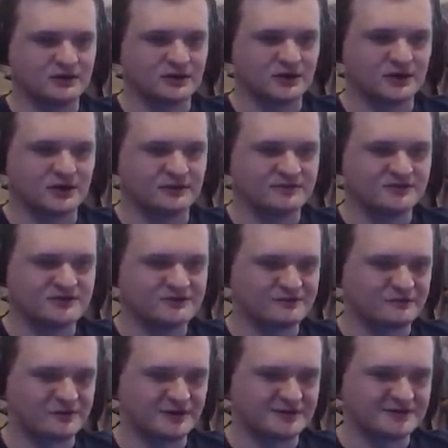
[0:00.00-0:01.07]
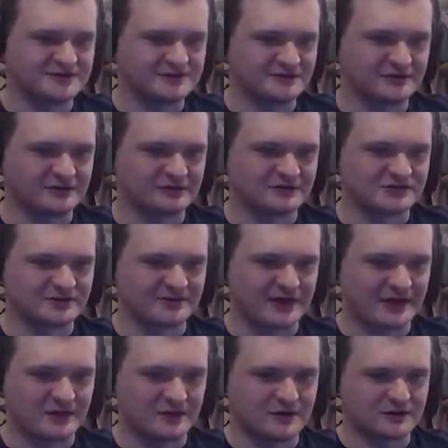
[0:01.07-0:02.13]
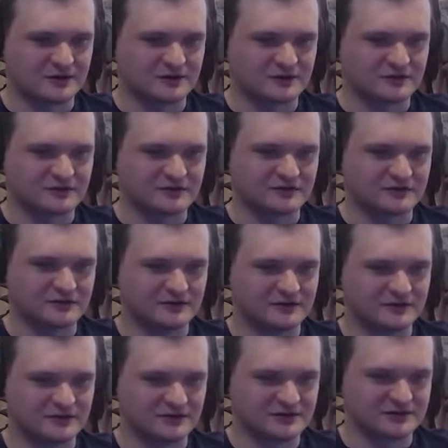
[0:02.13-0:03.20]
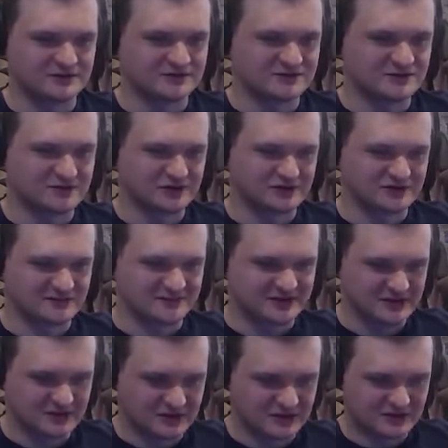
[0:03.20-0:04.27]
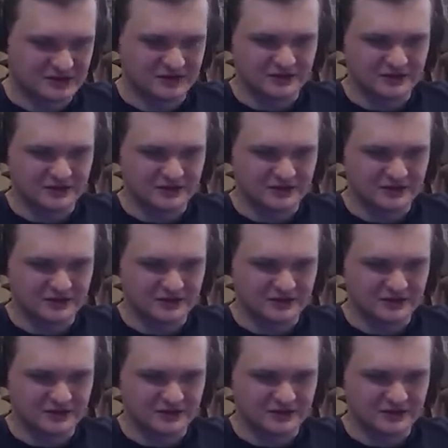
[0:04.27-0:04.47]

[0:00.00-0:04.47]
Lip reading: 2 different ways. You can long jump that way, or you can do 2 long jumps here,